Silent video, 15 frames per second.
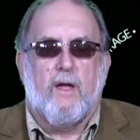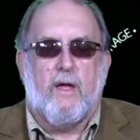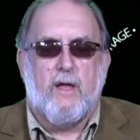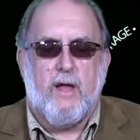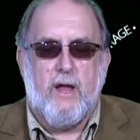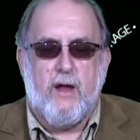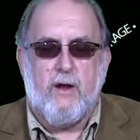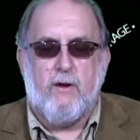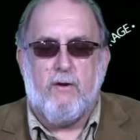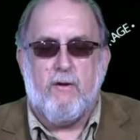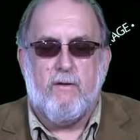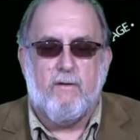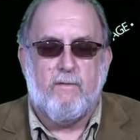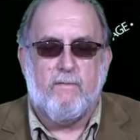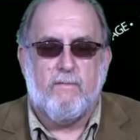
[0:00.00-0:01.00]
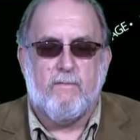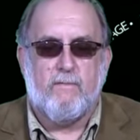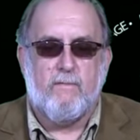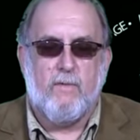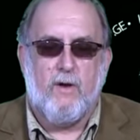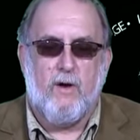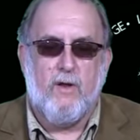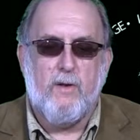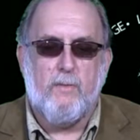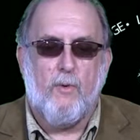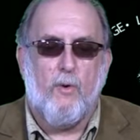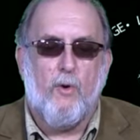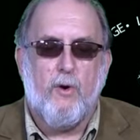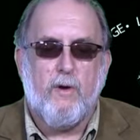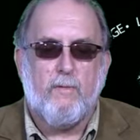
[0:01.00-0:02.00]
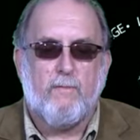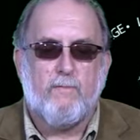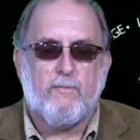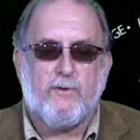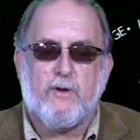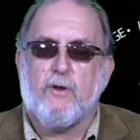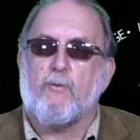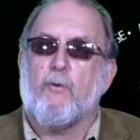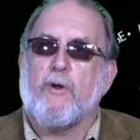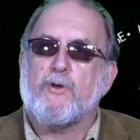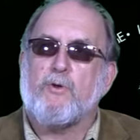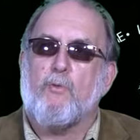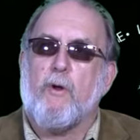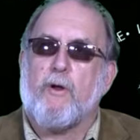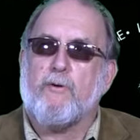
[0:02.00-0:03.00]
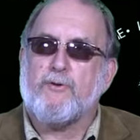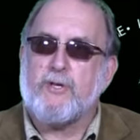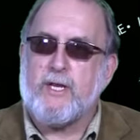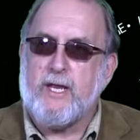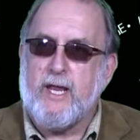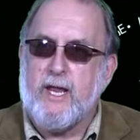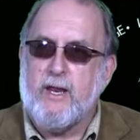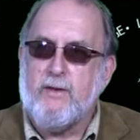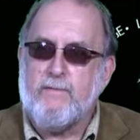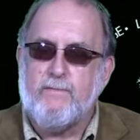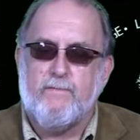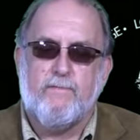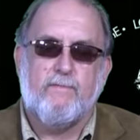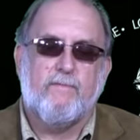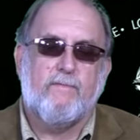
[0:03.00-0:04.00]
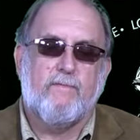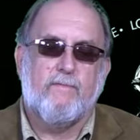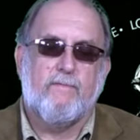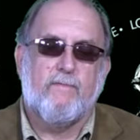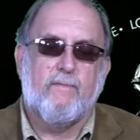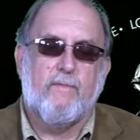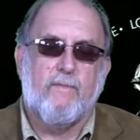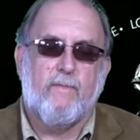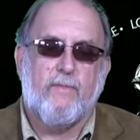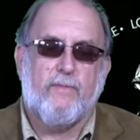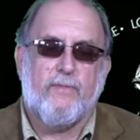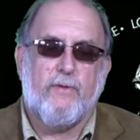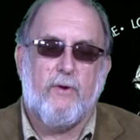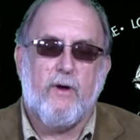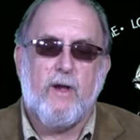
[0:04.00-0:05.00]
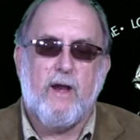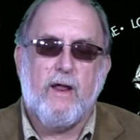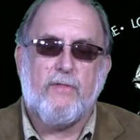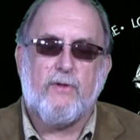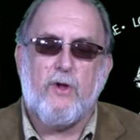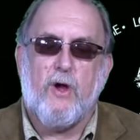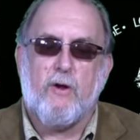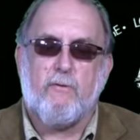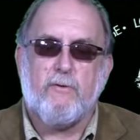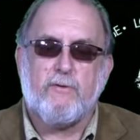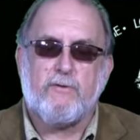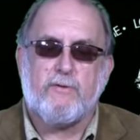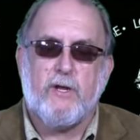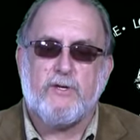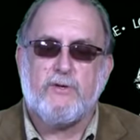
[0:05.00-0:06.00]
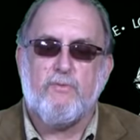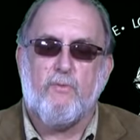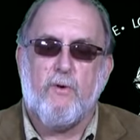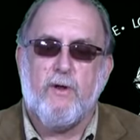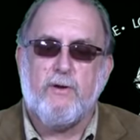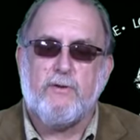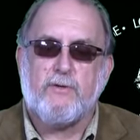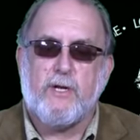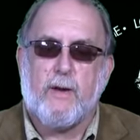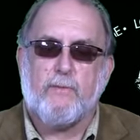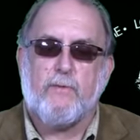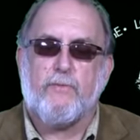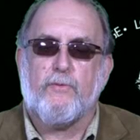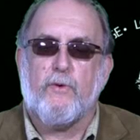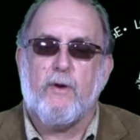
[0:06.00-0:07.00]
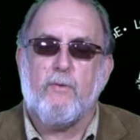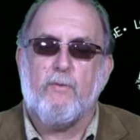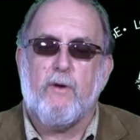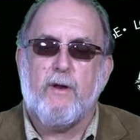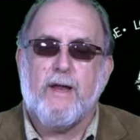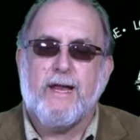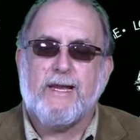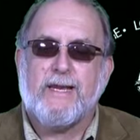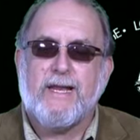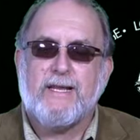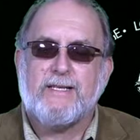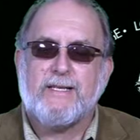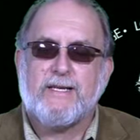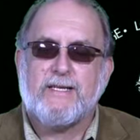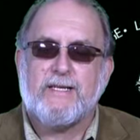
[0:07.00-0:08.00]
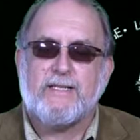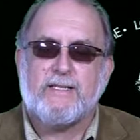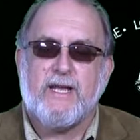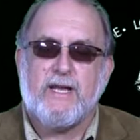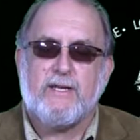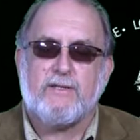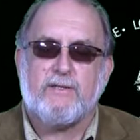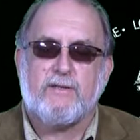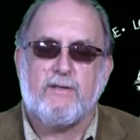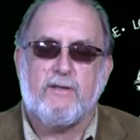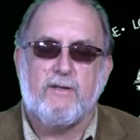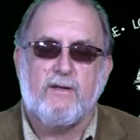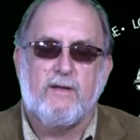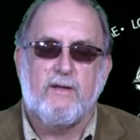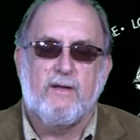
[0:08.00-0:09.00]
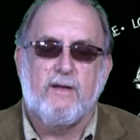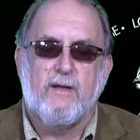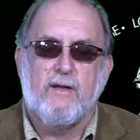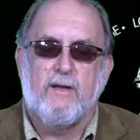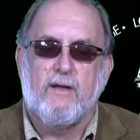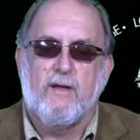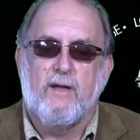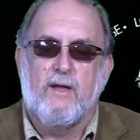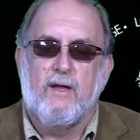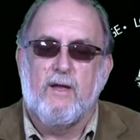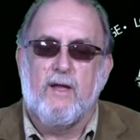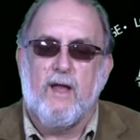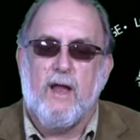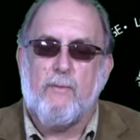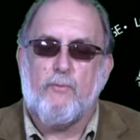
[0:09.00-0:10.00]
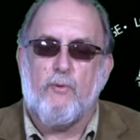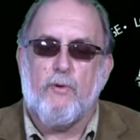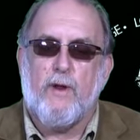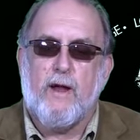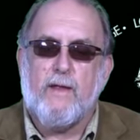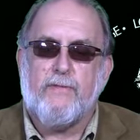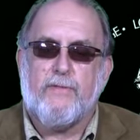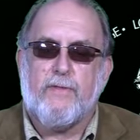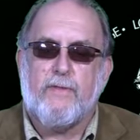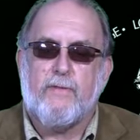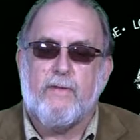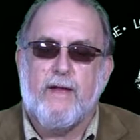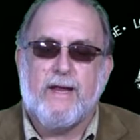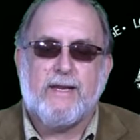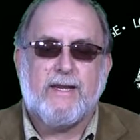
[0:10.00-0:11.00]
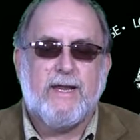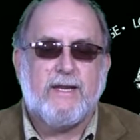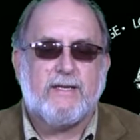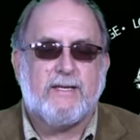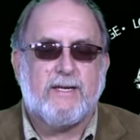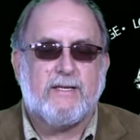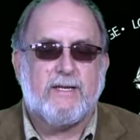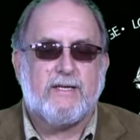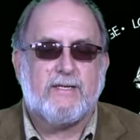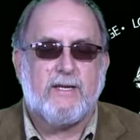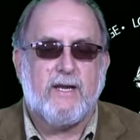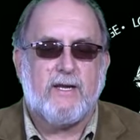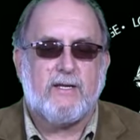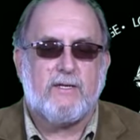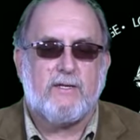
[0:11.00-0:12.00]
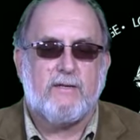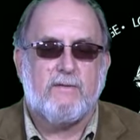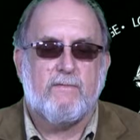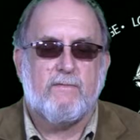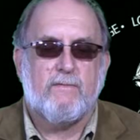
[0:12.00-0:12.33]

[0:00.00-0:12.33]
Here on the board, Congressional Records again, 39th Congress, Session 1, Chapter 31, 1866. April 9th, 1866.